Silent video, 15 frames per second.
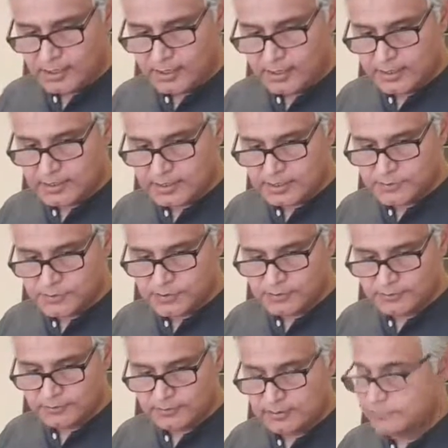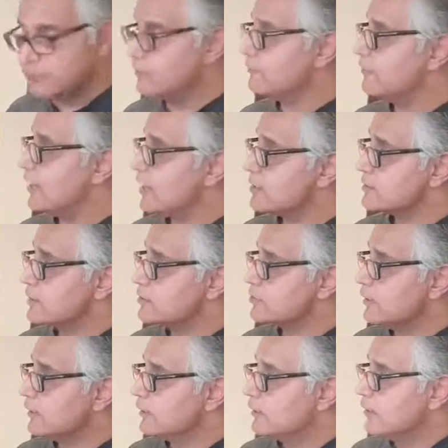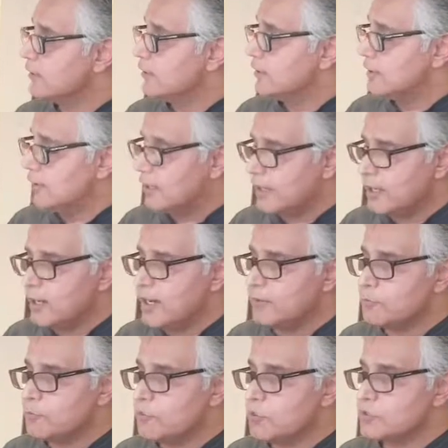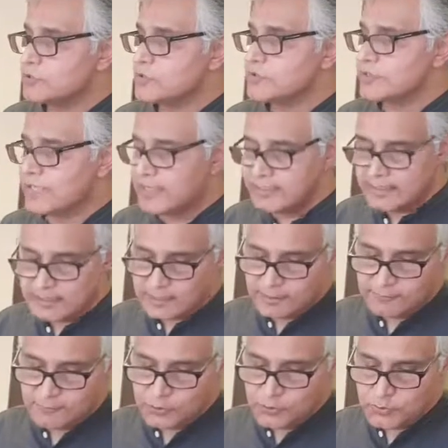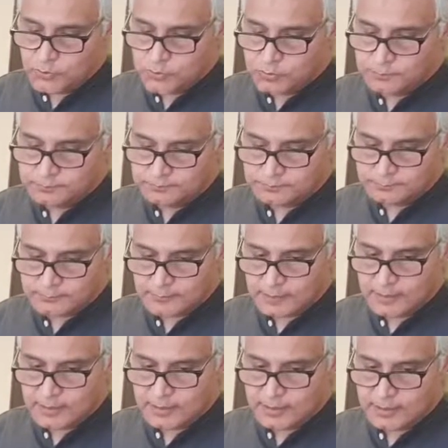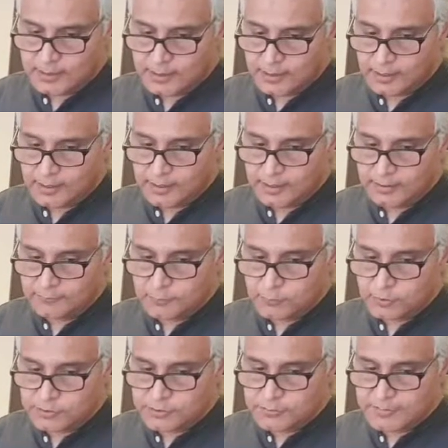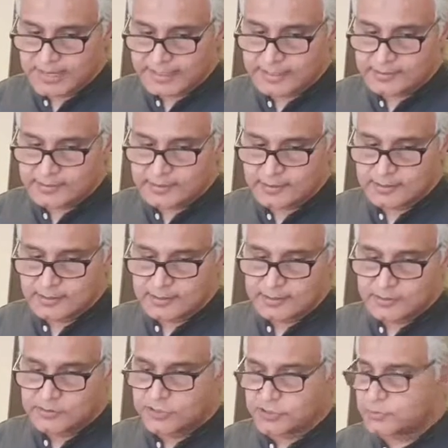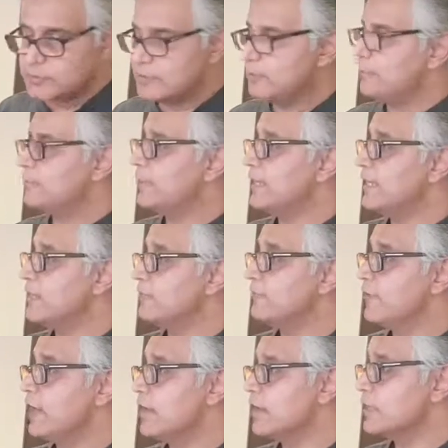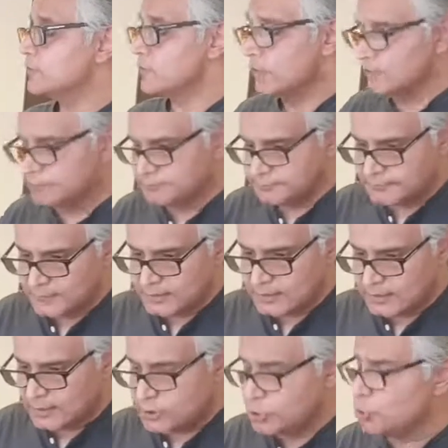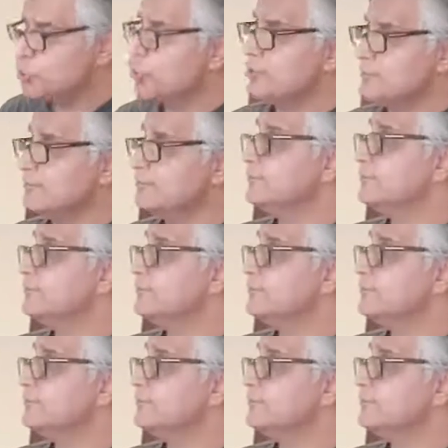in terms of different flours as well. I would also say that if you want to make it just with a plain flour as well, you could,